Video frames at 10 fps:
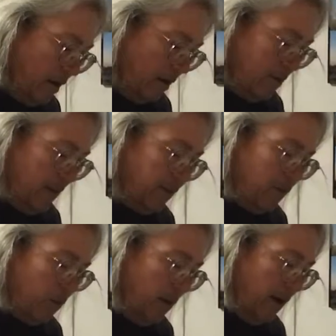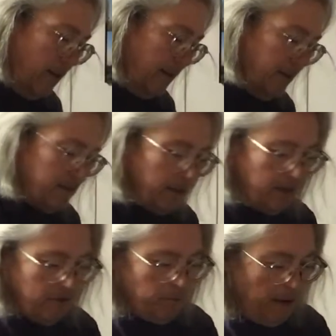Because after a while I get
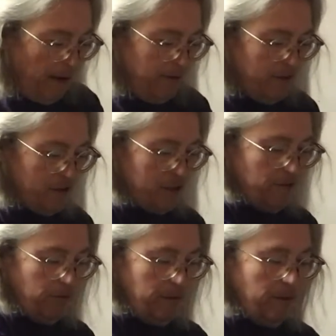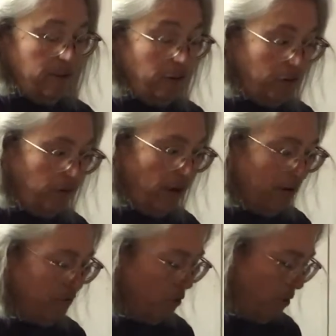tired of buying this stuff when nothing turns
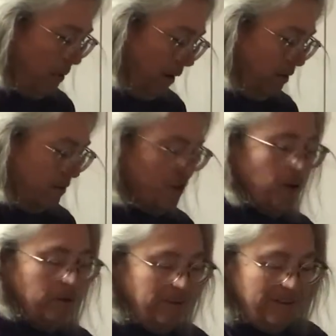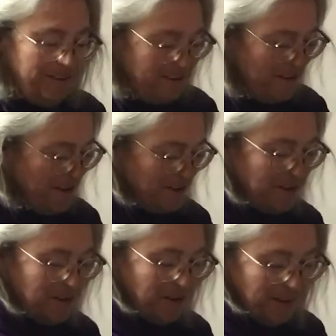out for me.
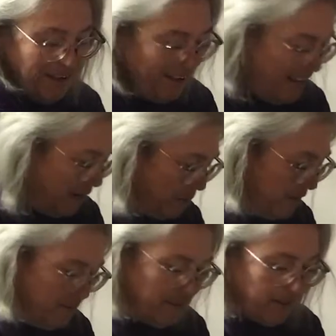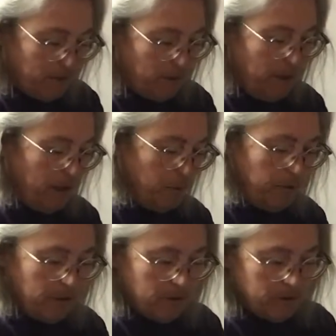So yeah, we're definitely going to run out of
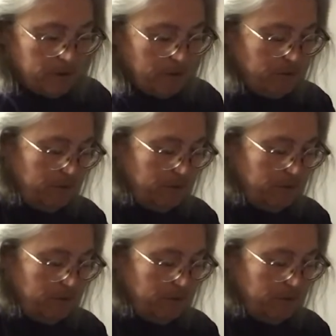pickles.